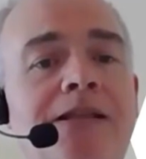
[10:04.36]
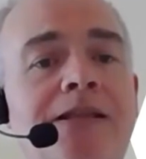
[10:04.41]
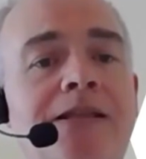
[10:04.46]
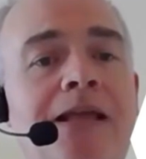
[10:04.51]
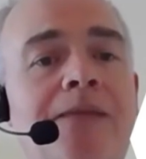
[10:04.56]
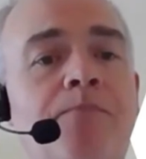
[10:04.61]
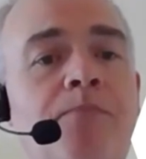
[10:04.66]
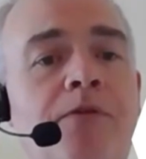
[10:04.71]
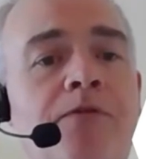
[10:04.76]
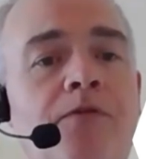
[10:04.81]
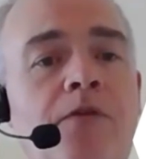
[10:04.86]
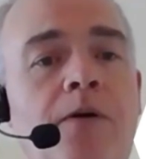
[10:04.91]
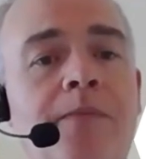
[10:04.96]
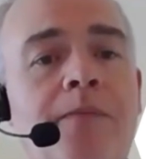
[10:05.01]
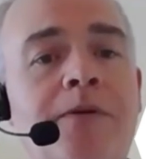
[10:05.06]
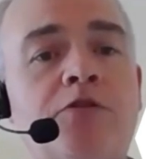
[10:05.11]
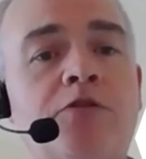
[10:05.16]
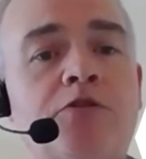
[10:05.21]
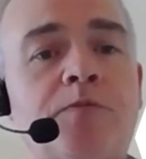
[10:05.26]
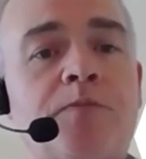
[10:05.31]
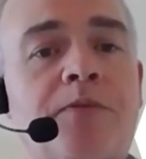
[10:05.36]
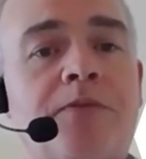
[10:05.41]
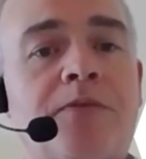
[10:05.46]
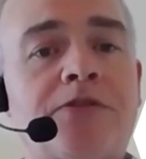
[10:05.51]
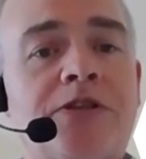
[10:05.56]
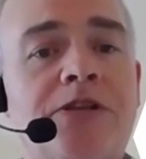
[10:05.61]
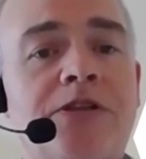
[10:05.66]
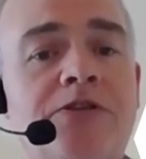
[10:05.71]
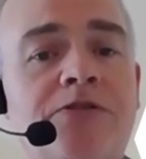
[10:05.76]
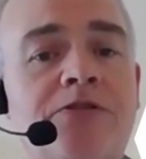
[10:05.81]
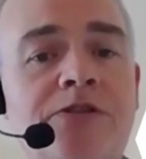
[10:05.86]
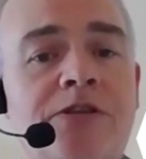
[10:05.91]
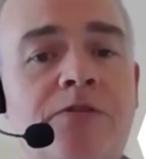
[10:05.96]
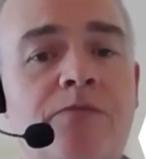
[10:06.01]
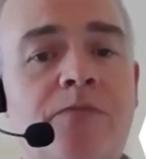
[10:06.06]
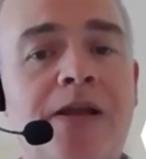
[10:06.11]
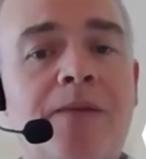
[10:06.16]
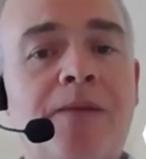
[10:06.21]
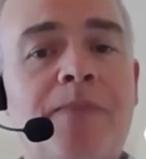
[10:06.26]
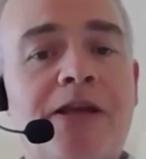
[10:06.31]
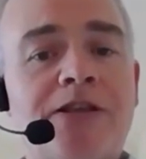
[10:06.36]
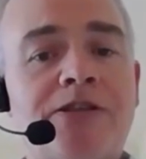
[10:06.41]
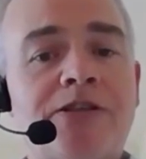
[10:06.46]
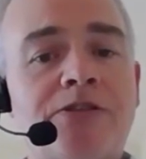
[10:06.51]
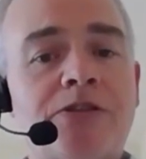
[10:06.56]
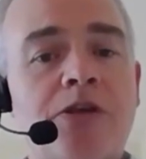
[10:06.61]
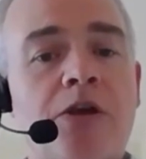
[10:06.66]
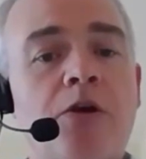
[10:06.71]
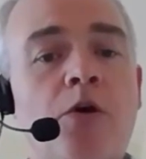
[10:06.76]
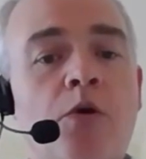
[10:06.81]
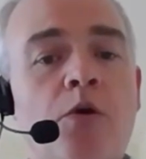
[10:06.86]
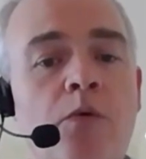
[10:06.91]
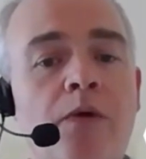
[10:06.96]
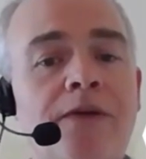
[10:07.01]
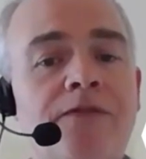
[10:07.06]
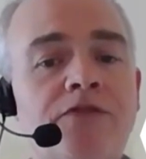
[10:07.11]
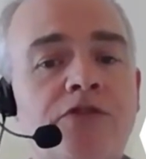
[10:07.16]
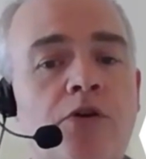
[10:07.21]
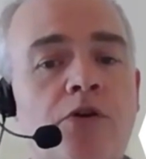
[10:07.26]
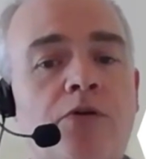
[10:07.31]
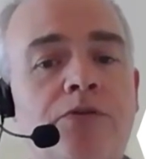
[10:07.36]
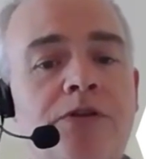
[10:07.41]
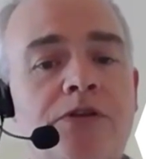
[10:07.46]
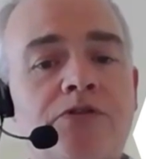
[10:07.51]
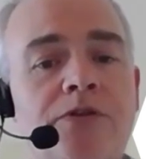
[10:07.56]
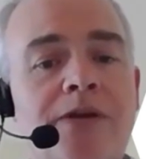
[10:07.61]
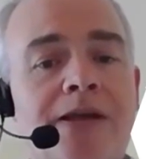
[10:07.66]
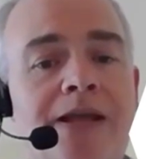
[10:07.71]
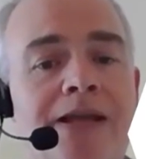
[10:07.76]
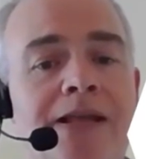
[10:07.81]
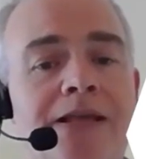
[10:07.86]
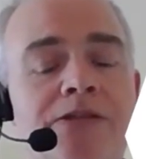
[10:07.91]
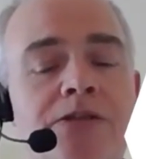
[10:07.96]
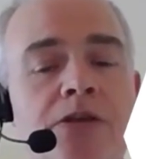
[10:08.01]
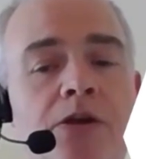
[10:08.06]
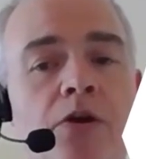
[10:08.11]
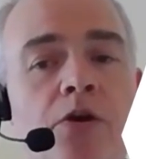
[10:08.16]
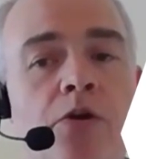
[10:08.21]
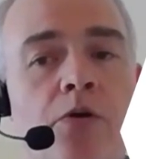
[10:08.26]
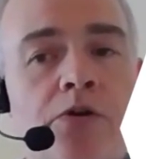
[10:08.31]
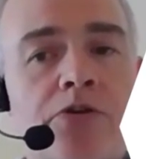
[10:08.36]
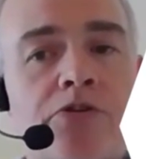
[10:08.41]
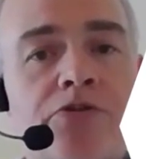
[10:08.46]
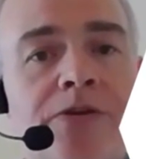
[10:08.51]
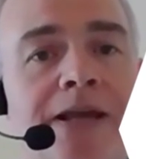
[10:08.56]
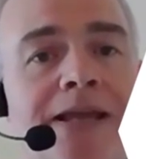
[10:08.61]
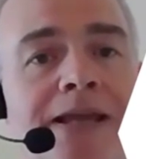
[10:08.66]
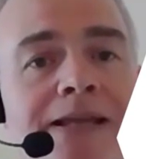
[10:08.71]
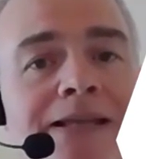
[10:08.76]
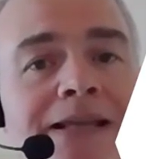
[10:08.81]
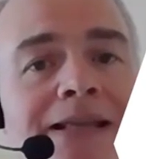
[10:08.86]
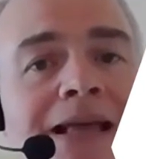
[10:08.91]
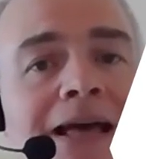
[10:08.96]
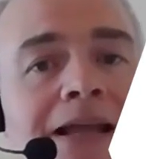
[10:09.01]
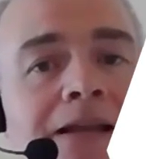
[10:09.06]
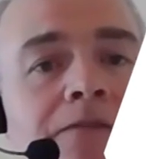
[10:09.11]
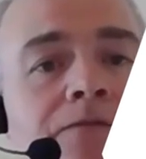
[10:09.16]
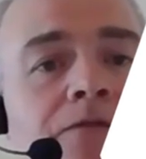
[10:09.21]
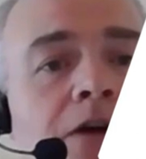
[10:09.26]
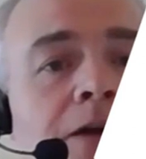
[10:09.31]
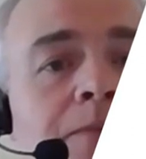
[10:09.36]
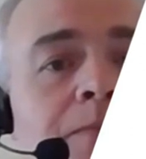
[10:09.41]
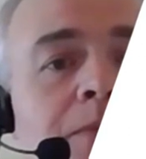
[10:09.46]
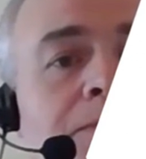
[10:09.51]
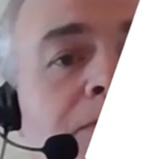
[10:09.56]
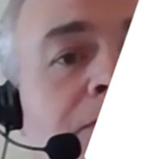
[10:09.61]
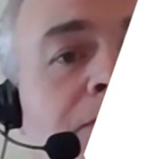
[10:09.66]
and then performing those procedures in real patients, we've shown the trainees who are trained in that environment